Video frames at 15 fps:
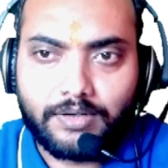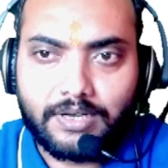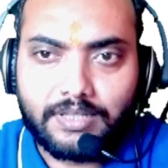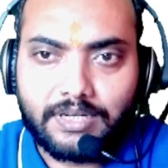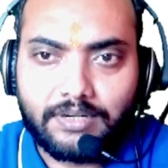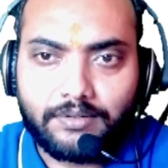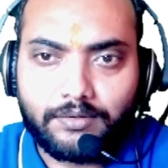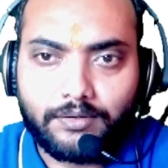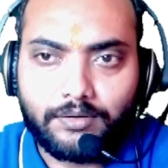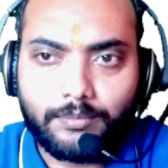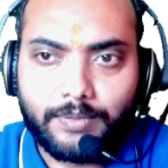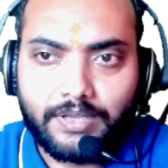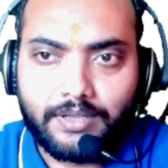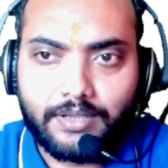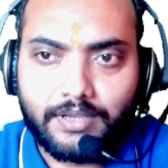that's going to
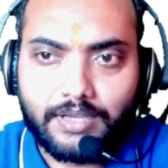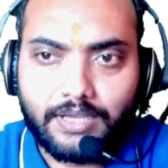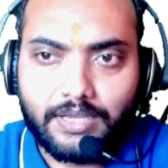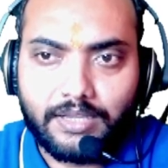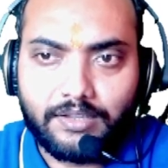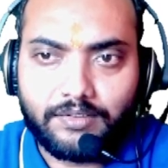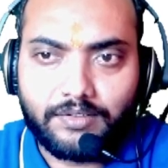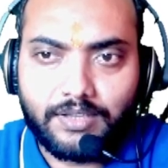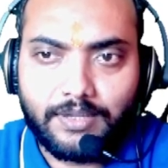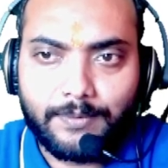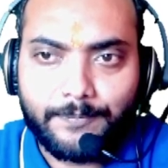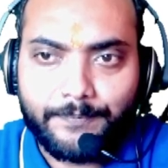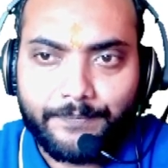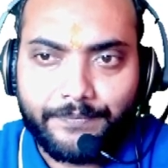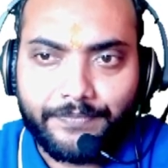be AC
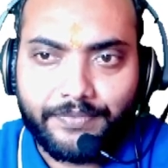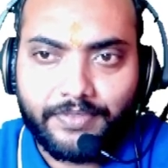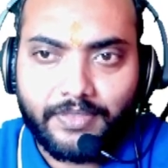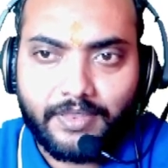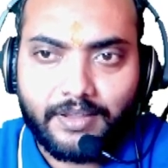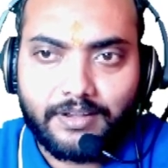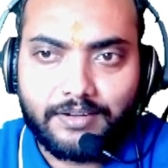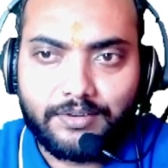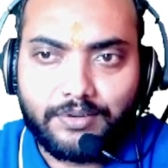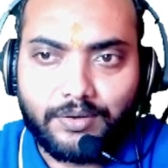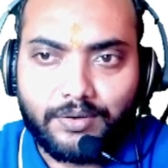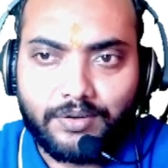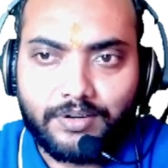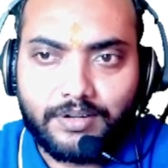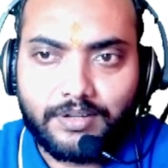
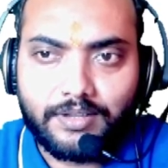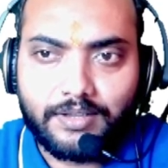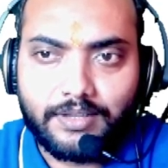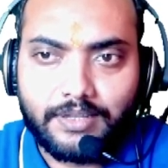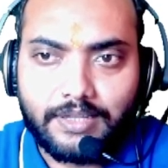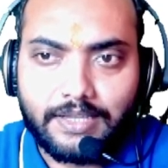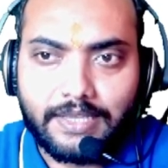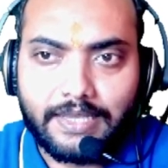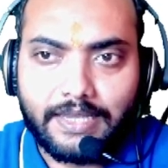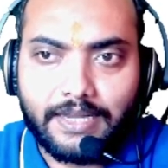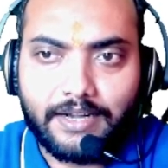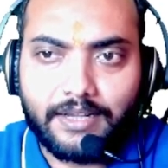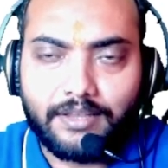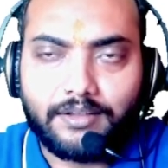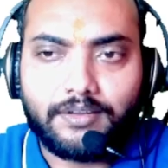dot
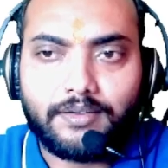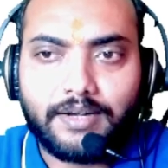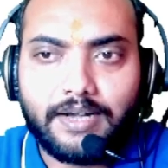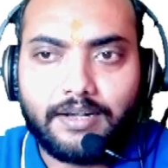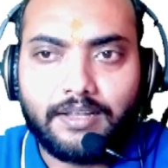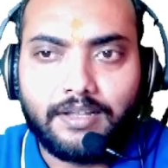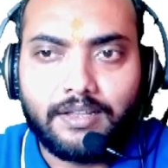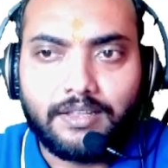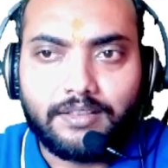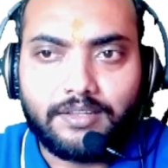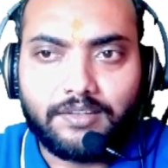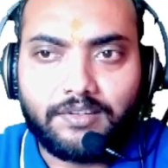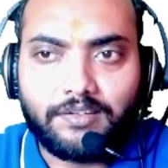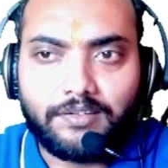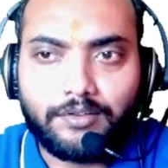AD, right?
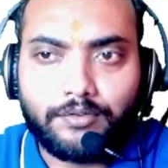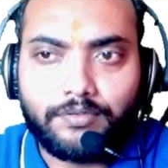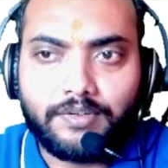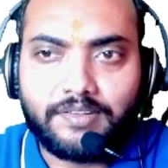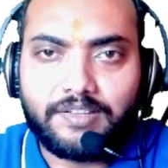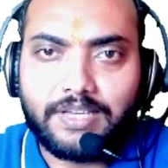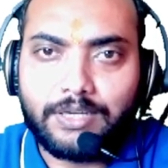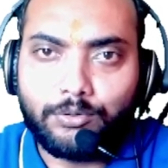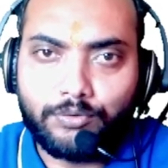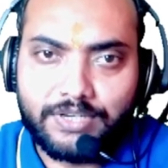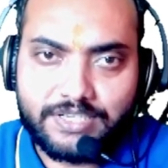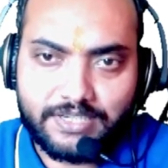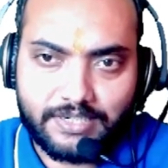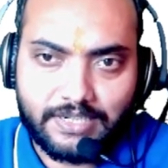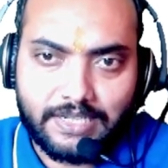This is your first
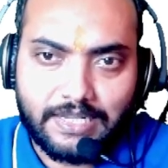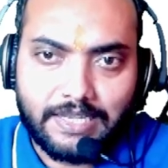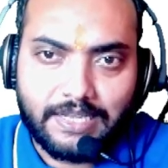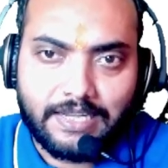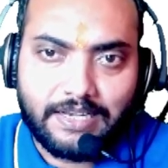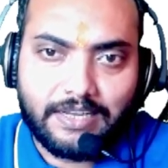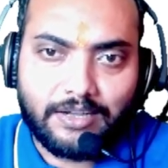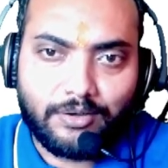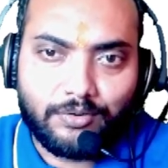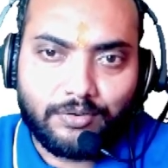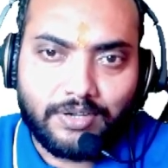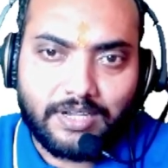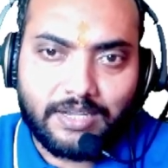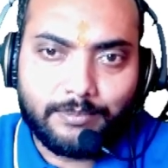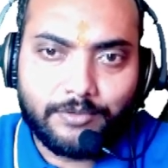equation.
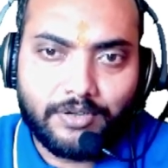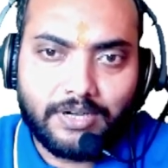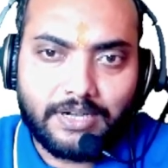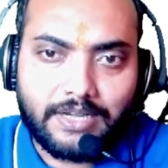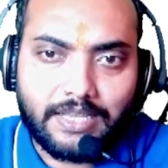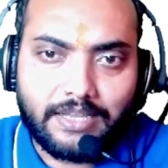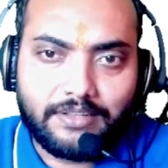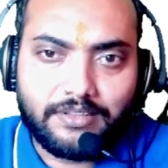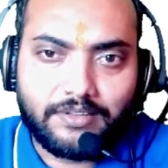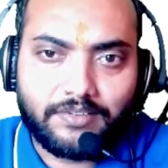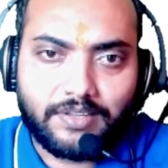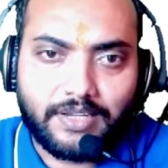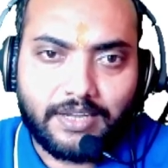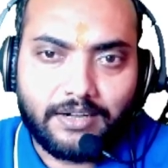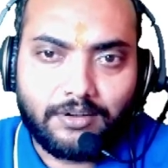Now I'm going to take the
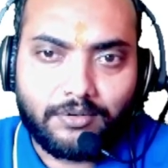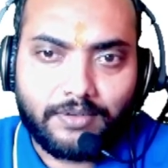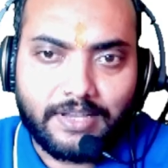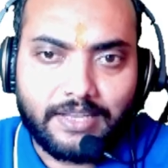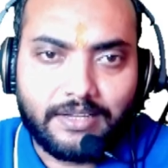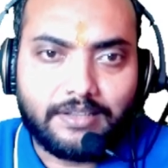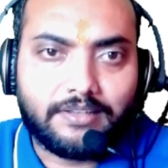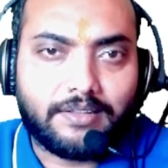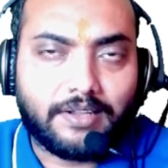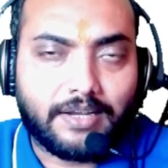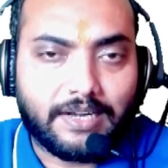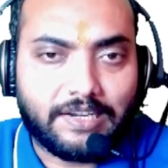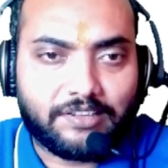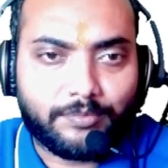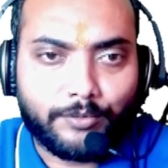second triangle,
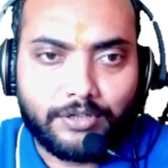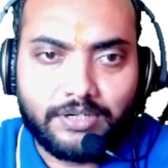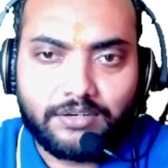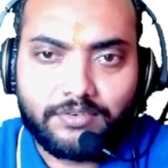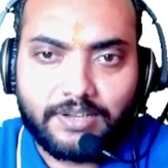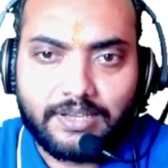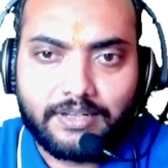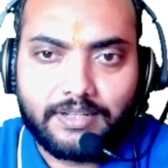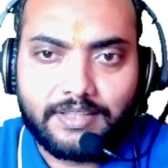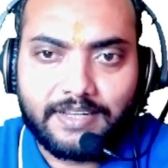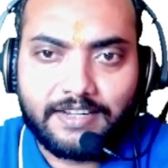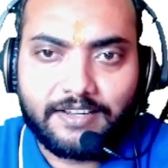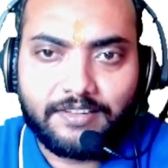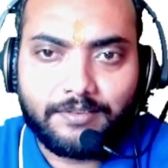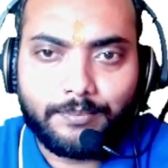second smaller triangle,
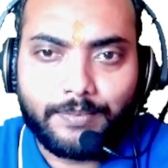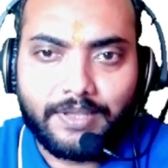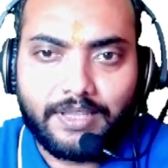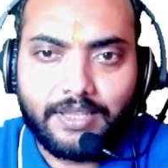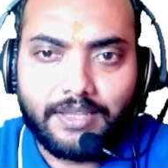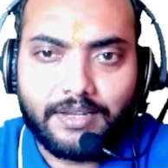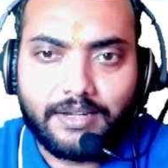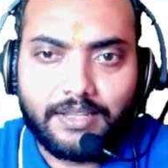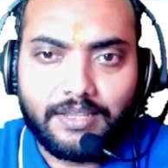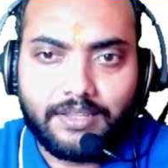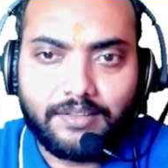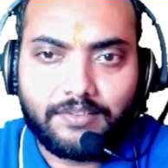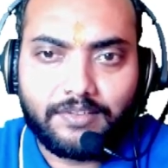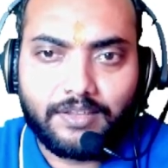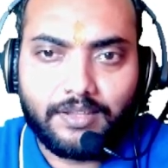that is
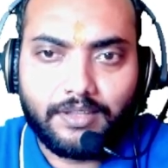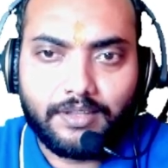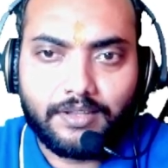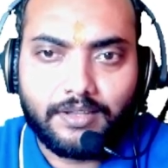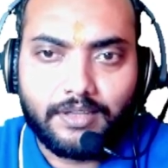BDC,